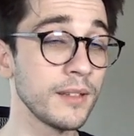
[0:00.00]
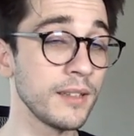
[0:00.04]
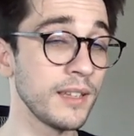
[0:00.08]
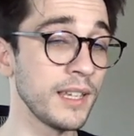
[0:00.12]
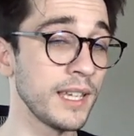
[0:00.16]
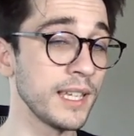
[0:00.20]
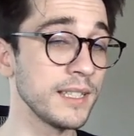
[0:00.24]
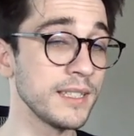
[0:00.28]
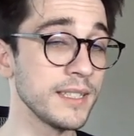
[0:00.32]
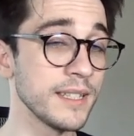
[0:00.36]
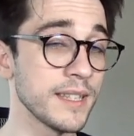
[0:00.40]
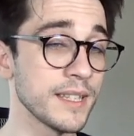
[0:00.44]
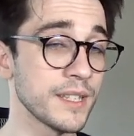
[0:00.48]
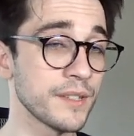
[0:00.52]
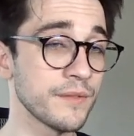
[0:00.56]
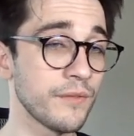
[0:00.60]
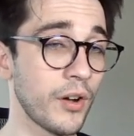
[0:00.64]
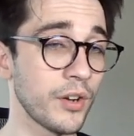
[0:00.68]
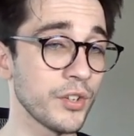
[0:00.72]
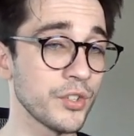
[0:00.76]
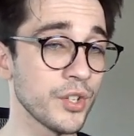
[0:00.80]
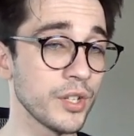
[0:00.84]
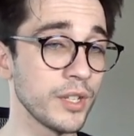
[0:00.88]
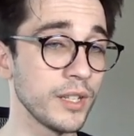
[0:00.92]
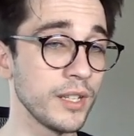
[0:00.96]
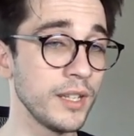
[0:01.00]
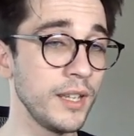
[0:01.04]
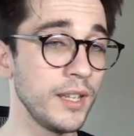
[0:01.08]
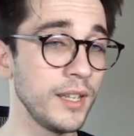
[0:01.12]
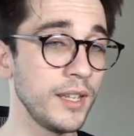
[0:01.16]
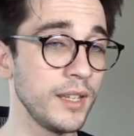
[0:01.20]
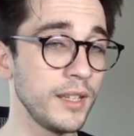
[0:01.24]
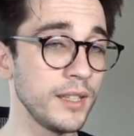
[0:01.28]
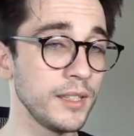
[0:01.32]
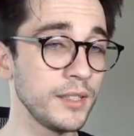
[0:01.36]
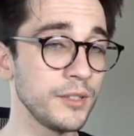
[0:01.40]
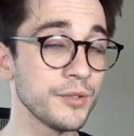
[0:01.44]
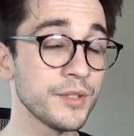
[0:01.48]
into this function
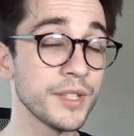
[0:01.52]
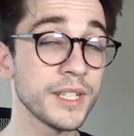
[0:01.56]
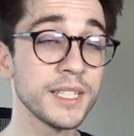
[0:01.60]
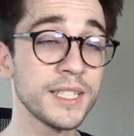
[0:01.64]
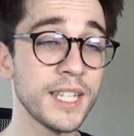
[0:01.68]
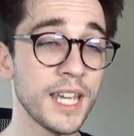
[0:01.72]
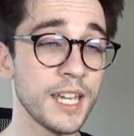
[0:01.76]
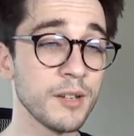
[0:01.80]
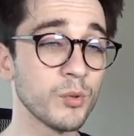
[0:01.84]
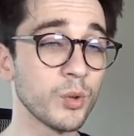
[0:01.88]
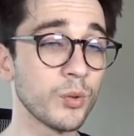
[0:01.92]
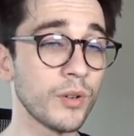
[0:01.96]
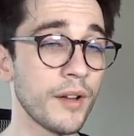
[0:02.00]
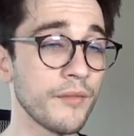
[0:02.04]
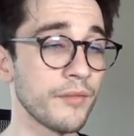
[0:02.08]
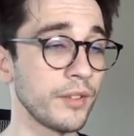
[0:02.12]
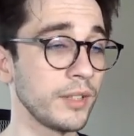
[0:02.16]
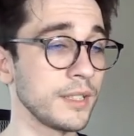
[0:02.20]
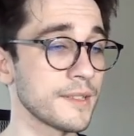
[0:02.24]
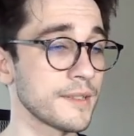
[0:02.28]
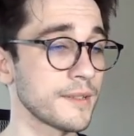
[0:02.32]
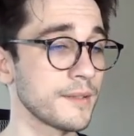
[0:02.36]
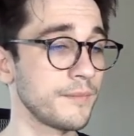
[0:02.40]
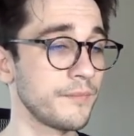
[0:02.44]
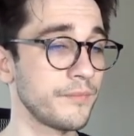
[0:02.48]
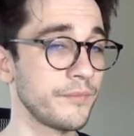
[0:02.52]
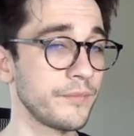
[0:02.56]
using a table reference.